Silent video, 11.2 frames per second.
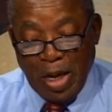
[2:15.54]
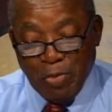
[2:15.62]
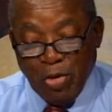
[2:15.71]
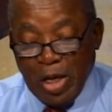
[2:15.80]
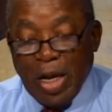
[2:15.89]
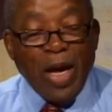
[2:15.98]

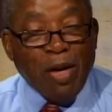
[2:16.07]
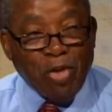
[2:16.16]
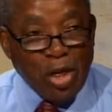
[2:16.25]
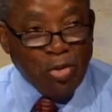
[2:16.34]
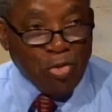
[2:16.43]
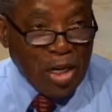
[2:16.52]
feel I have a
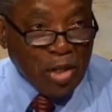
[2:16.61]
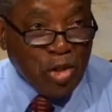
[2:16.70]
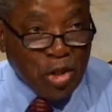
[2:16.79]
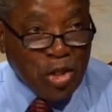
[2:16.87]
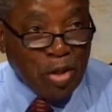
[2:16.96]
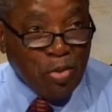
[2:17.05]
good
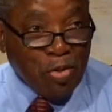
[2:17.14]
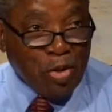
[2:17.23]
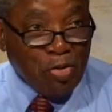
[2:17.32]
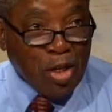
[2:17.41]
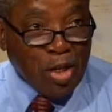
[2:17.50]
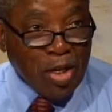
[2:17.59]
relationship with
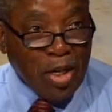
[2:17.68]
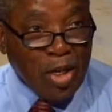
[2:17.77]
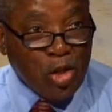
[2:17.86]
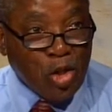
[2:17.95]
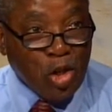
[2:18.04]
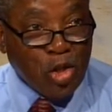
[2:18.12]
the
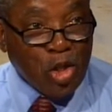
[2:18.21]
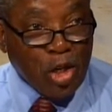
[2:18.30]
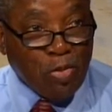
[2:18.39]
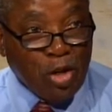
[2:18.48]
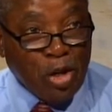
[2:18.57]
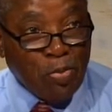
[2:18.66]
citizen
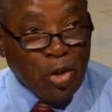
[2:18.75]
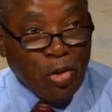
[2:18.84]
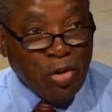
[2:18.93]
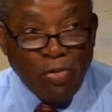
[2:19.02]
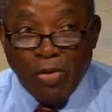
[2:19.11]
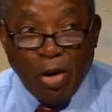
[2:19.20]
of the
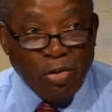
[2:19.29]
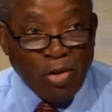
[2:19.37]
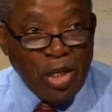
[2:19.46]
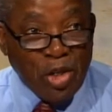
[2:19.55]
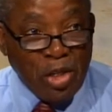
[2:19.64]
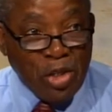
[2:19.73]
community of all
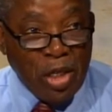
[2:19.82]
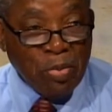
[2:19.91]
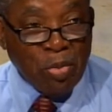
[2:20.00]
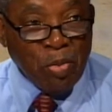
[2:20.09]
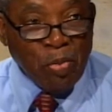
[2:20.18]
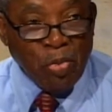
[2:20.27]
races,
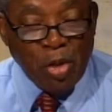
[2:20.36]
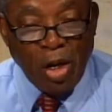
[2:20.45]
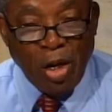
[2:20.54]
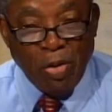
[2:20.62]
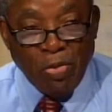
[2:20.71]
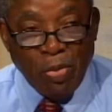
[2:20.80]

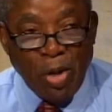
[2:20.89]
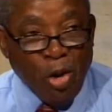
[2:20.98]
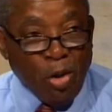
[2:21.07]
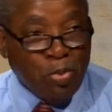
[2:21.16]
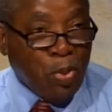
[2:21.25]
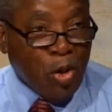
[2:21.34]
from
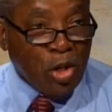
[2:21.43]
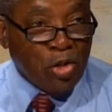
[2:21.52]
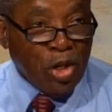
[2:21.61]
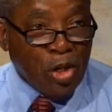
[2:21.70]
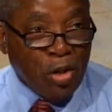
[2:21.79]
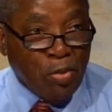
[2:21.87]
all parts
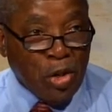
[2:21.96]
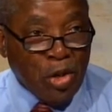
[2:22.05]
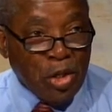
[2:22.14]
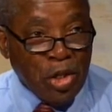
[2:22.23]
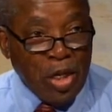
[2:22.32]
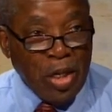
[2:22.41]
of the
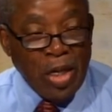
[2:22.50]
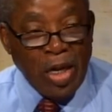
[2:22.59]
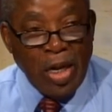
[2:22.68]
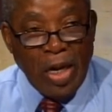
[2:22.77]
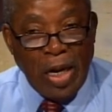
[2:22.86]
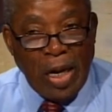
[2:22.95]
community.
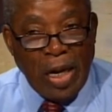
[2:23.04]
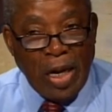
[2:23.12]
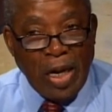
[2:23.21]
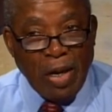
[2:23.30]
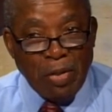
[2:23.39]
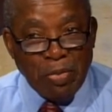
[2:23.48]

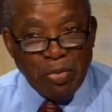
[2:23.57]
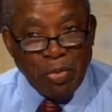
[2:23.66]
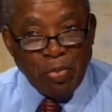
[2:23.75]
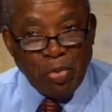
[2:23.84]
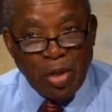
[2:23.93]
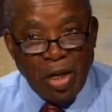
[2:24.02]
I
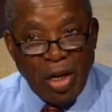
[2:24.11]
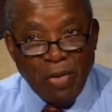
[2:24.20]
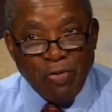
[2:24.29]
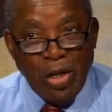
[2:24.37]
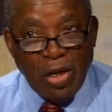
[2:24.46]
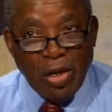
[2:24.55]

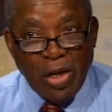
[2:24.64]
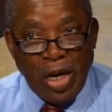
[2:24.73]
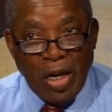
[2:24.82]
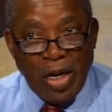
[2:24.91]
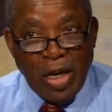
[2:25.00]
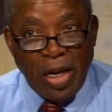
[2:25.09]
feel
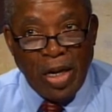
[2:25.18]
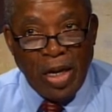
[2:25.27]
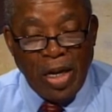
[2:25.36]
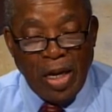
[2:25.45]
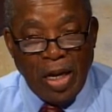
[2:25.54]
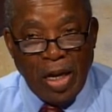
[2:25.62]
that
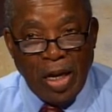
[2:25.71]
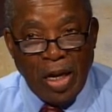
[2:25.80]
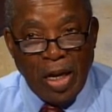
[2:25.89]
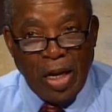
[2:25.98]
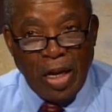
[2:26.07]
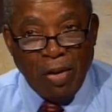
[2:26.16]
I
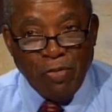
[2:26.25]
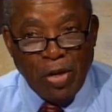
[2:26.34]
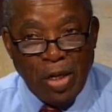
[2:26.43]
have